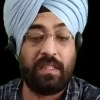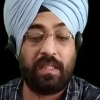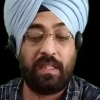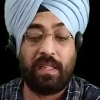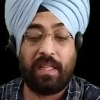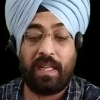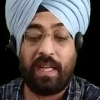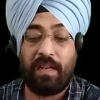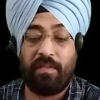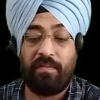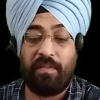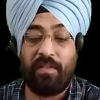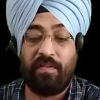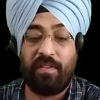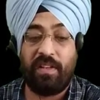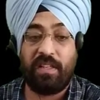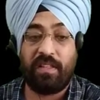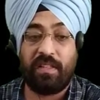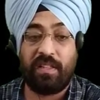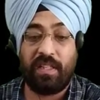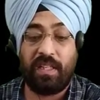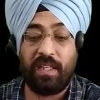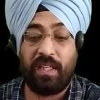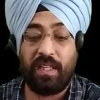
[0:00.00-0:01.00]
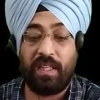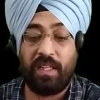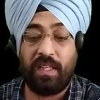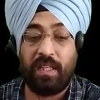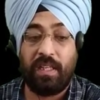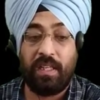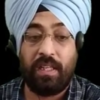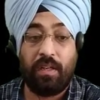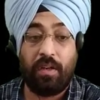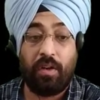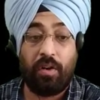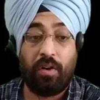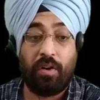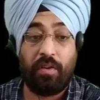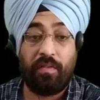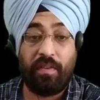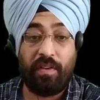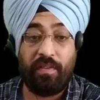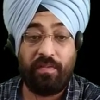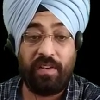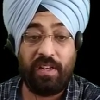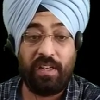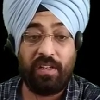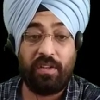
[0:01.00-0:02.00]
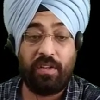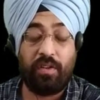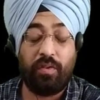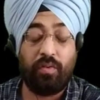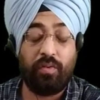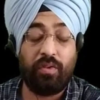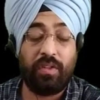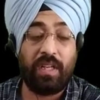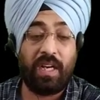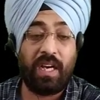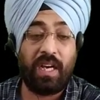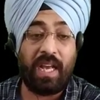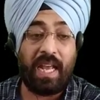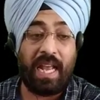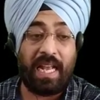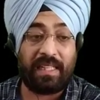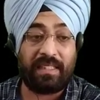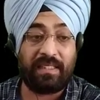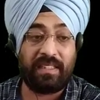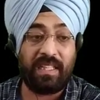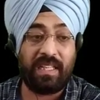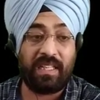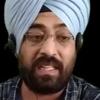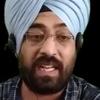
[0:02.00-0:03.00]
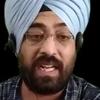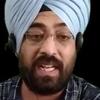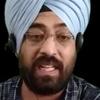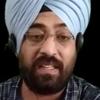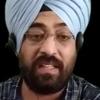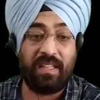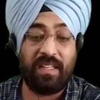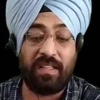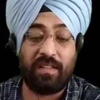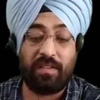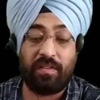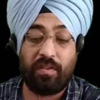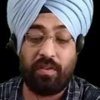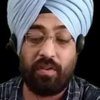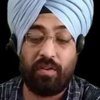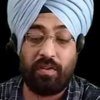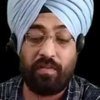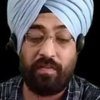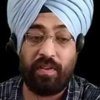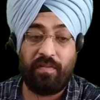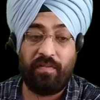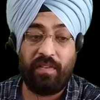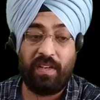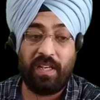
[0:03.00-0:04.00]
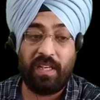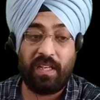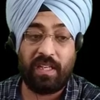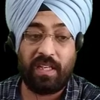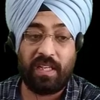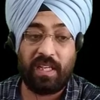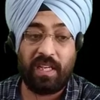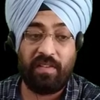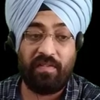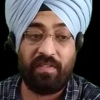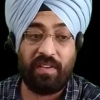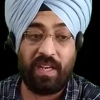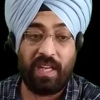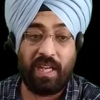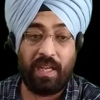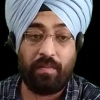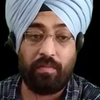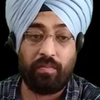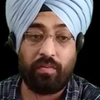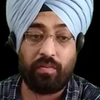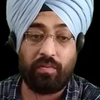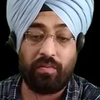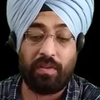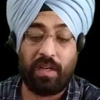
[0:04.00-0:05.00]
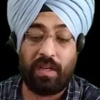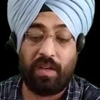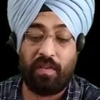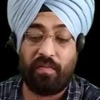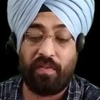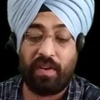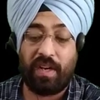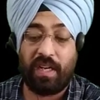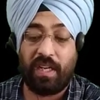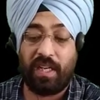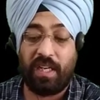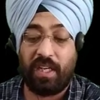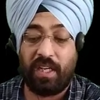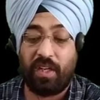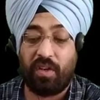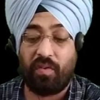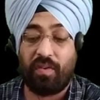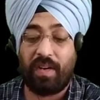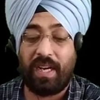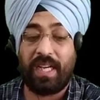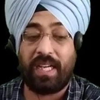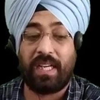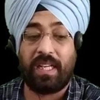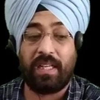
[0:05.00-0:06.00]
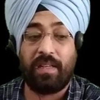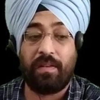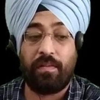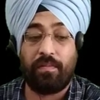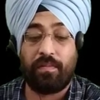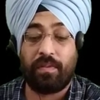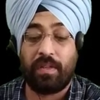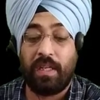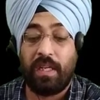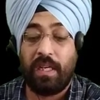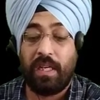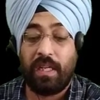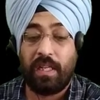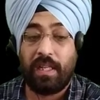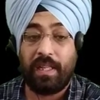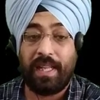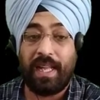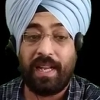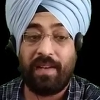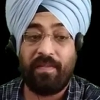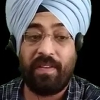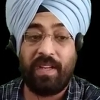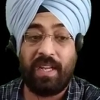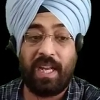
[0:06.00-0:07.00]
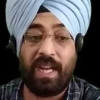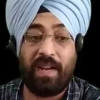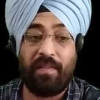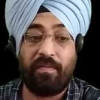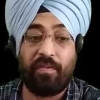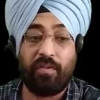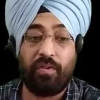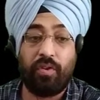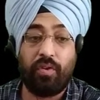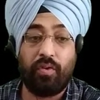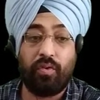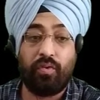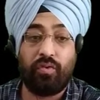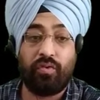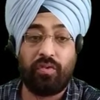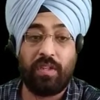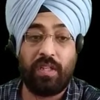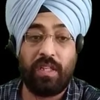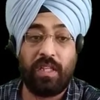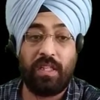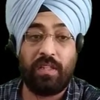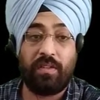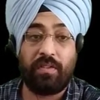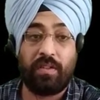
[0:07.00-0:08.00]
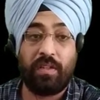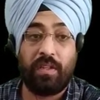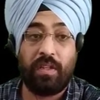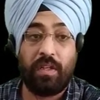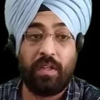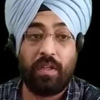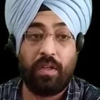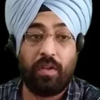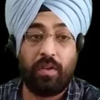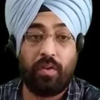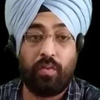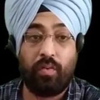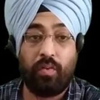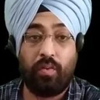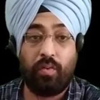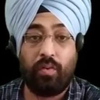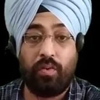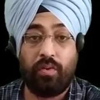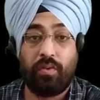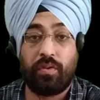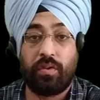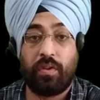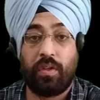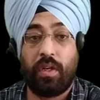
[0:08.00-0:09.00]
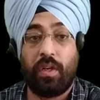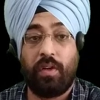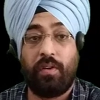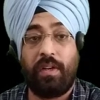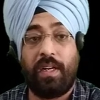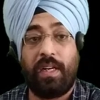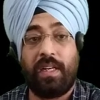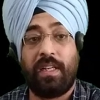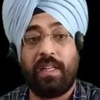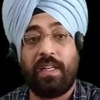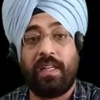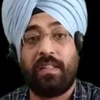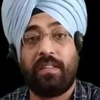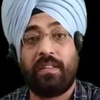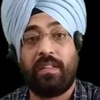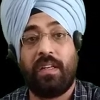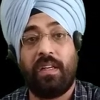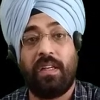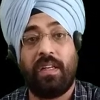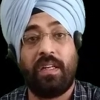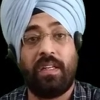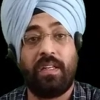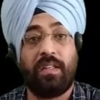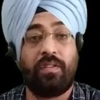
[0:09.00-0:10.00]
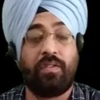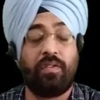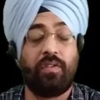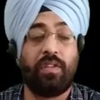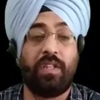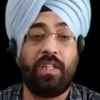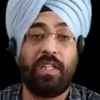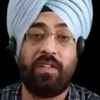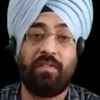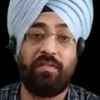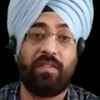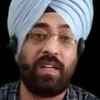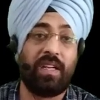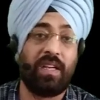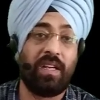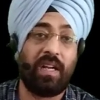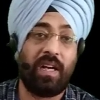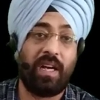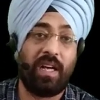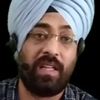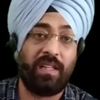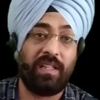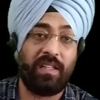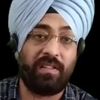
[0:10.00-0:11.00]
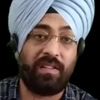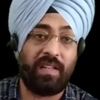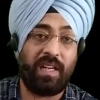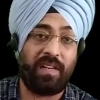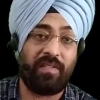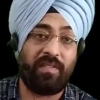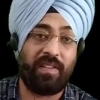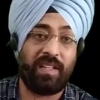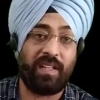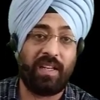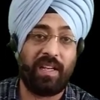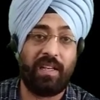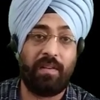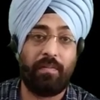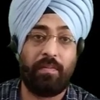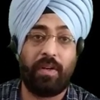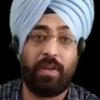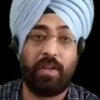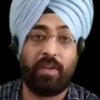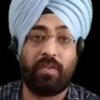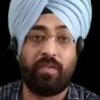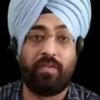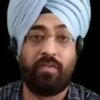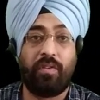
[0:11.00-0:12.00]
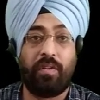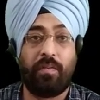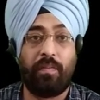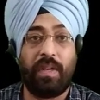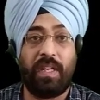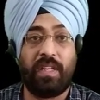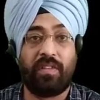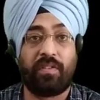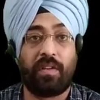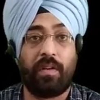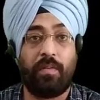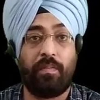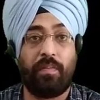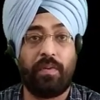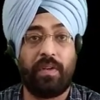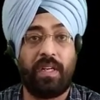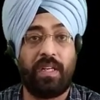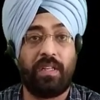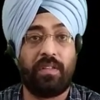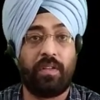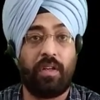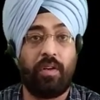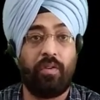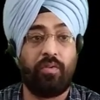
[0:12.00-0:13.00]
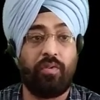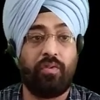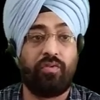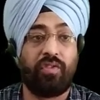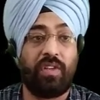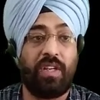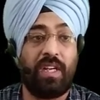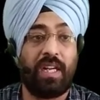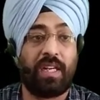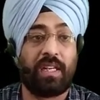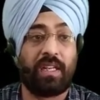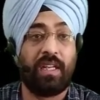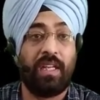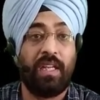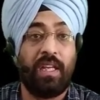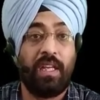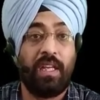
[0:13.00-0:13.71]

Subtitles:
Then we will see, or we will do the exercises, or we will give names to the different heteroatoms. Then we have to use these rules. Now let us learn. So these were that was all about your base components, how to select.